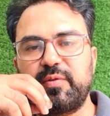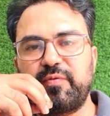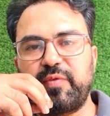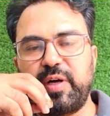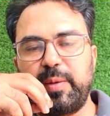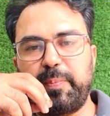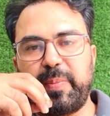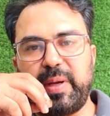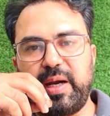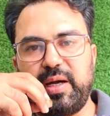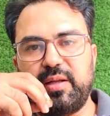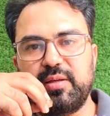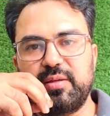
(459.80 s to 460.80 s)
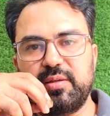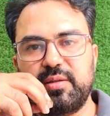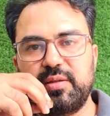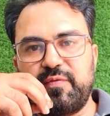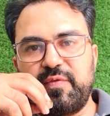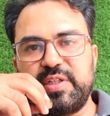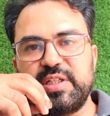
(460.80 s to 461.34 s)
one pad
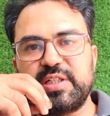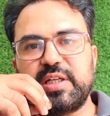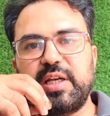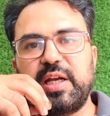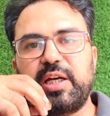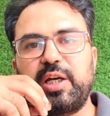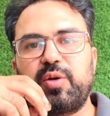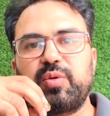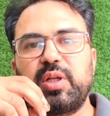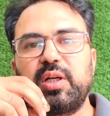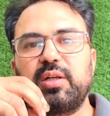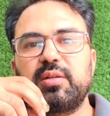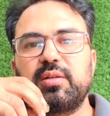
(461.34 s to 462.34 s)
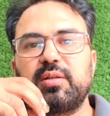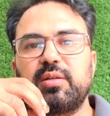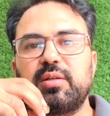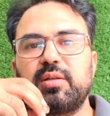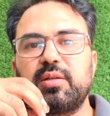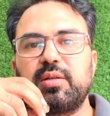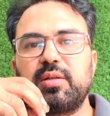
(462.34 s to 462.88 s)
which is connected to
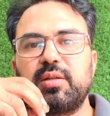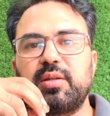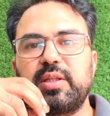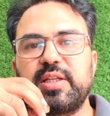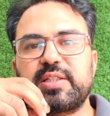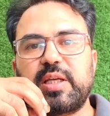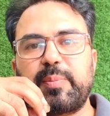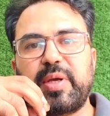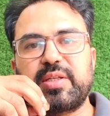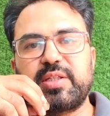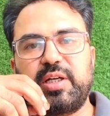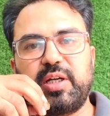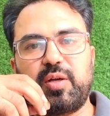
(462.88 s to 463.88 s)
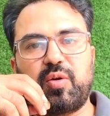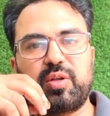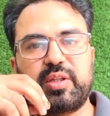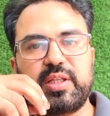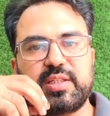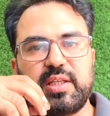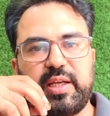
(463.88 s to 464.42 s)
this capacitor or
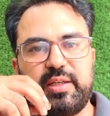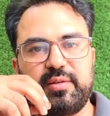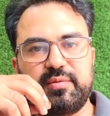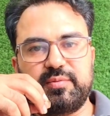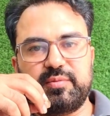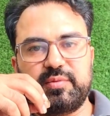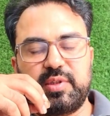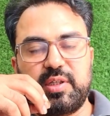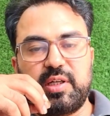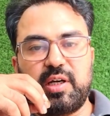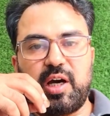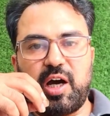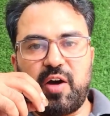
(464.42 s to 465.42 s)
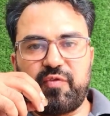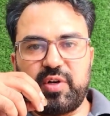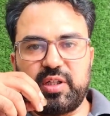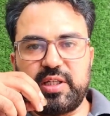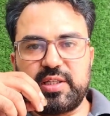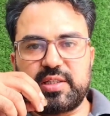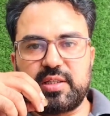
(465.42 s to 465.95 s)
this line. After
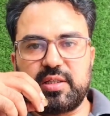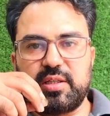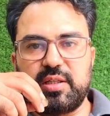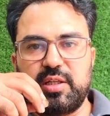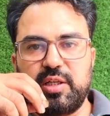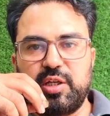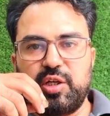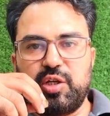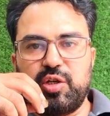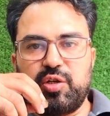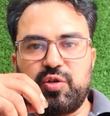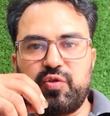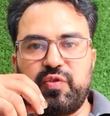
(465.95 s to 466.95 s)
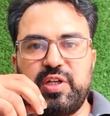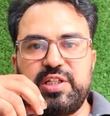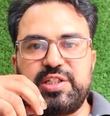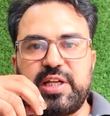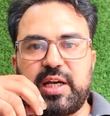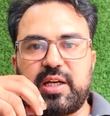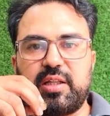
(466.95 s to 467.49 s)
this, you will
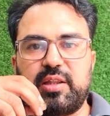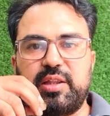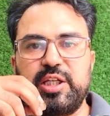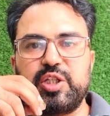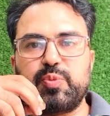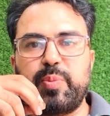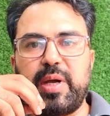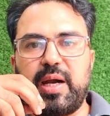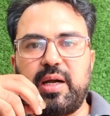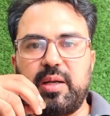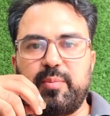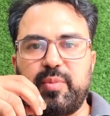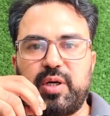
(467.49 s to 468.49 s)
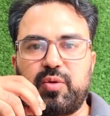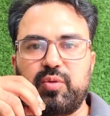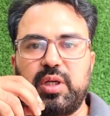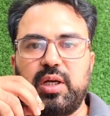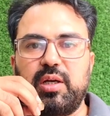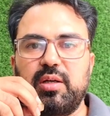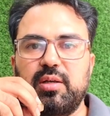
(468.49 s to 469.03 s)
check this pad number to
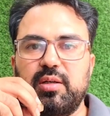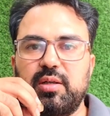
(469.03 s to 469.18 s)
the